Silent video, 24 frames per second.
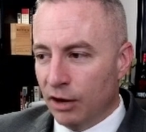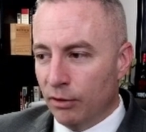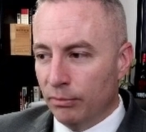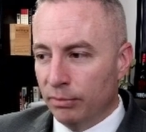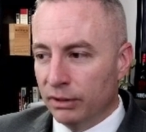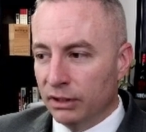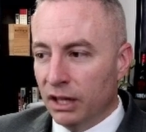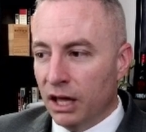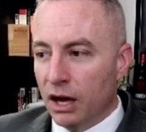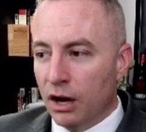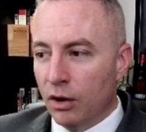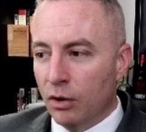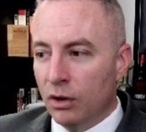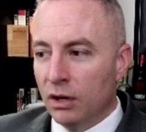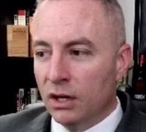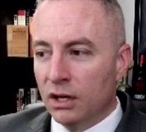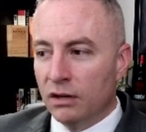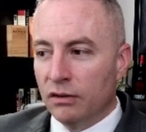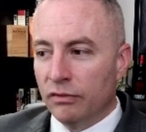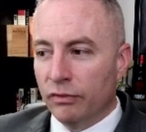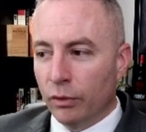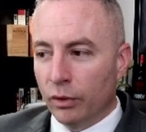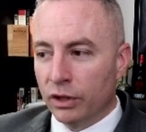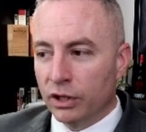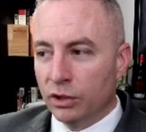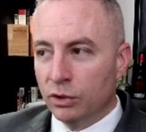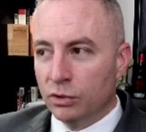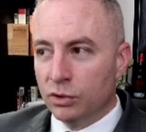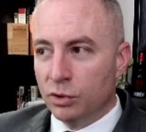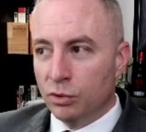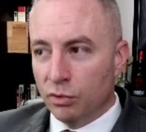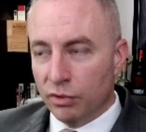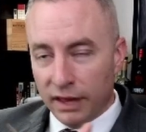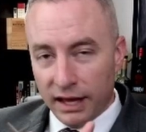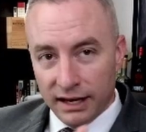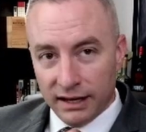below for you
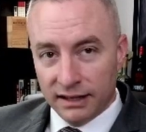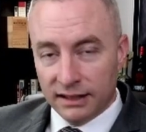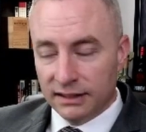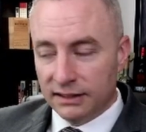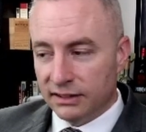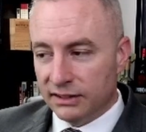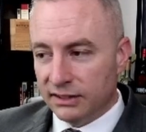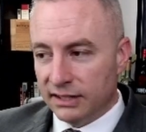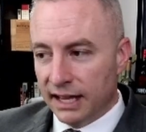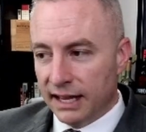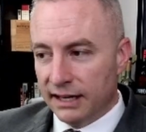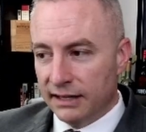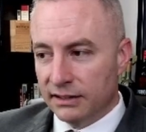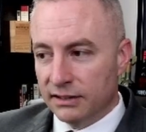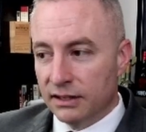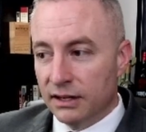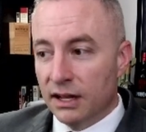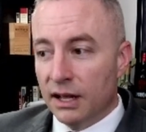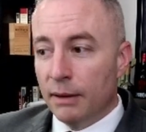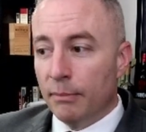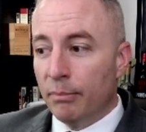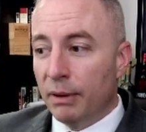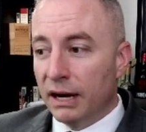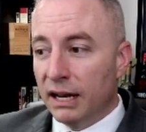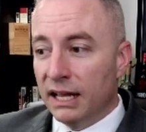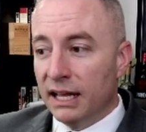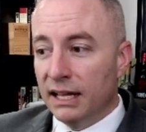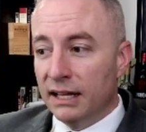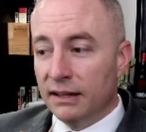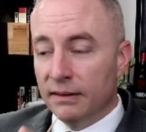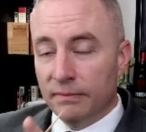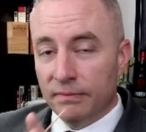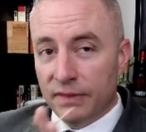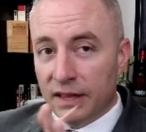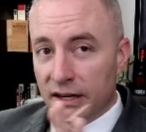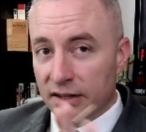to then send. But
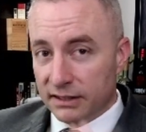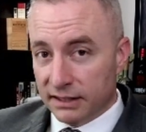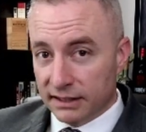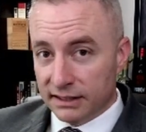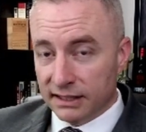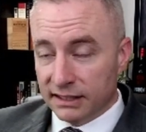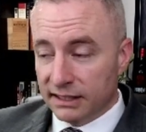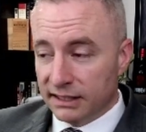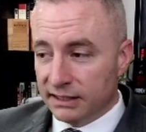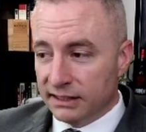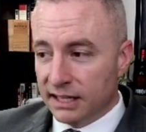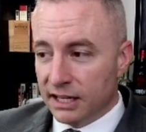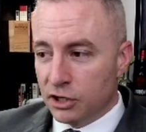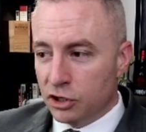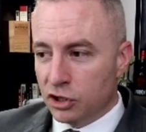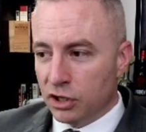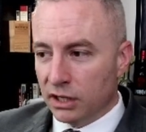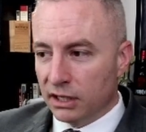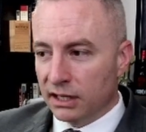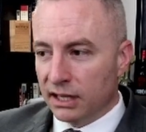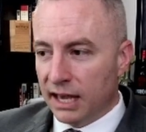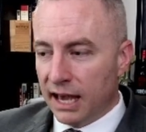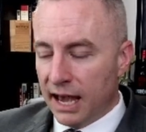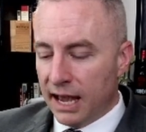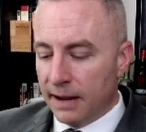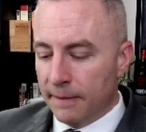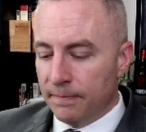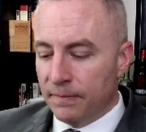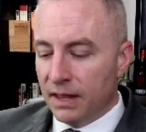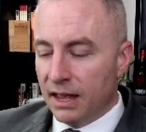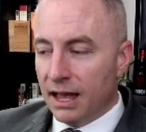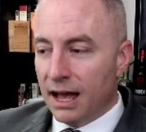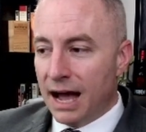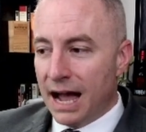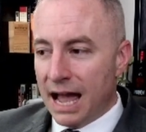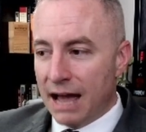this is a distinction, okay?
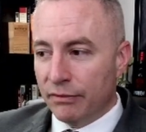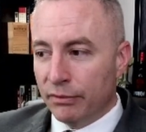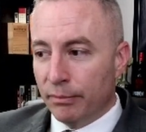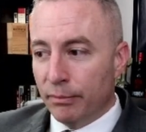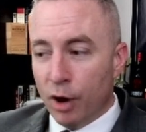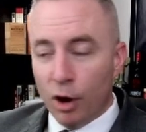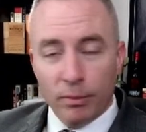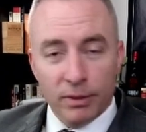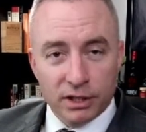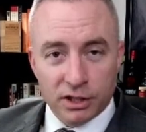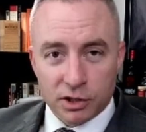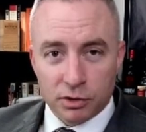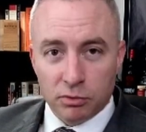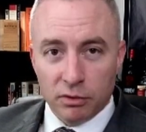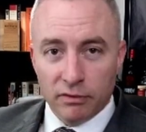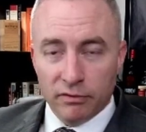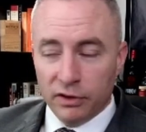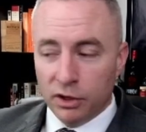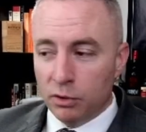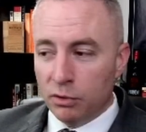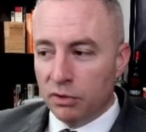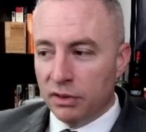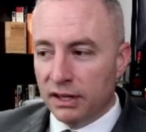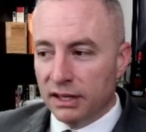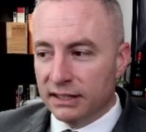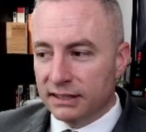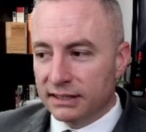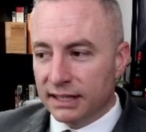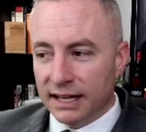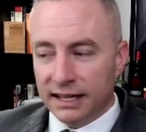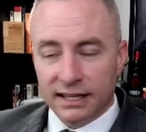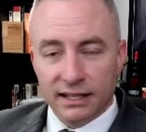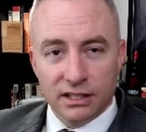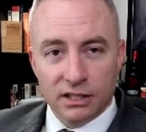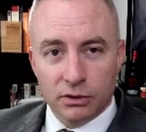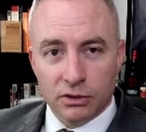I have a moment to review this,
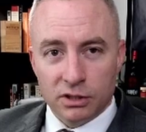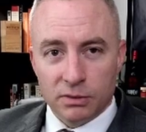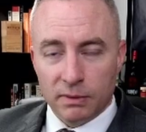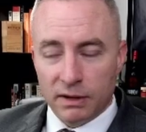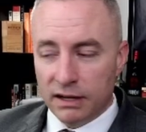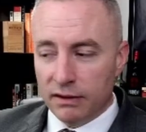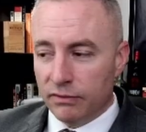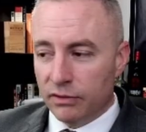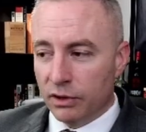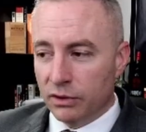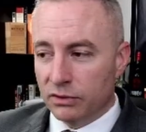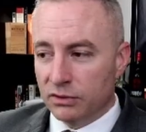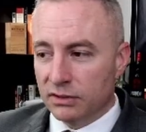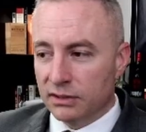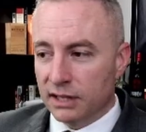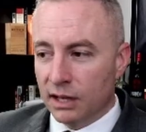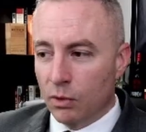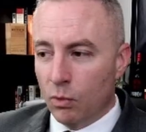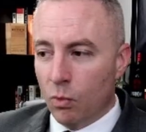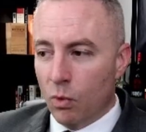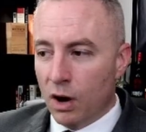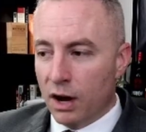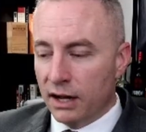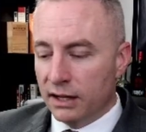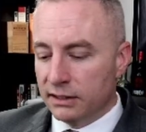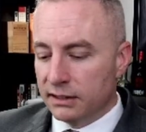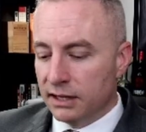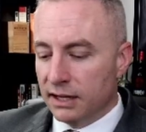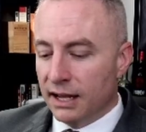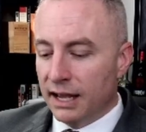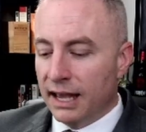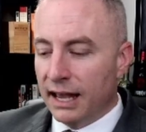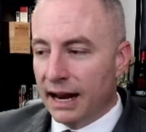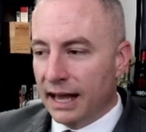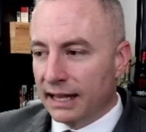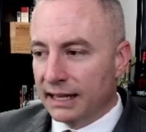I can do as many of those as I want,
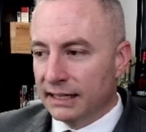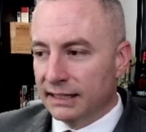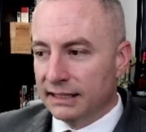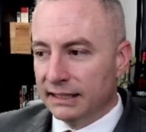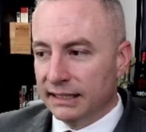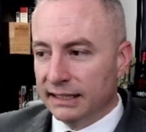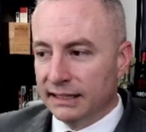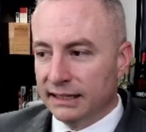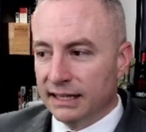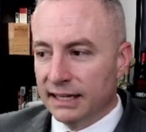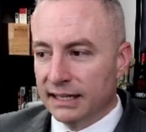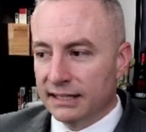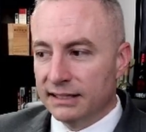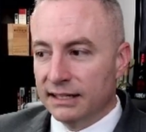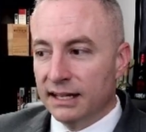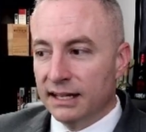and I can delete this.